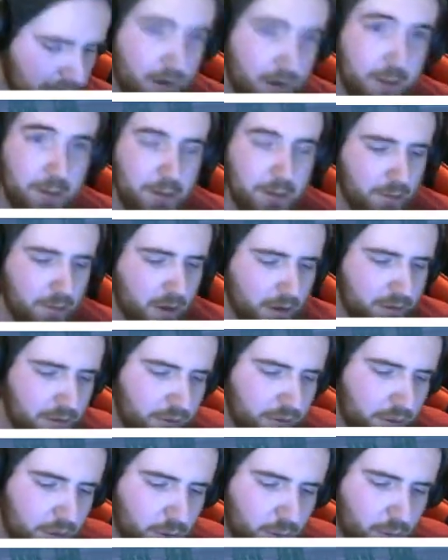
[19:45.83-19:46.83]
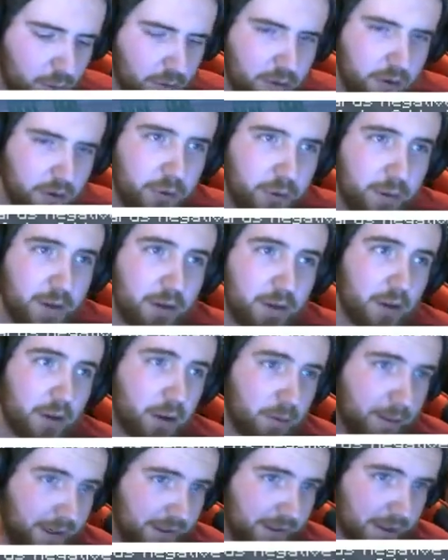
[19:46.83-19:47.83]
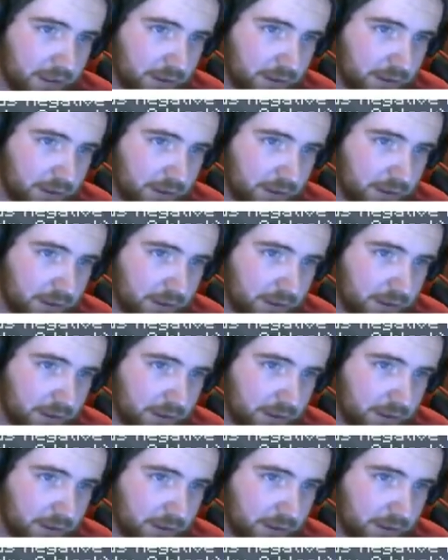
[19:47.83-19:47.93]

I'm going to mark down the coordinates. We can go back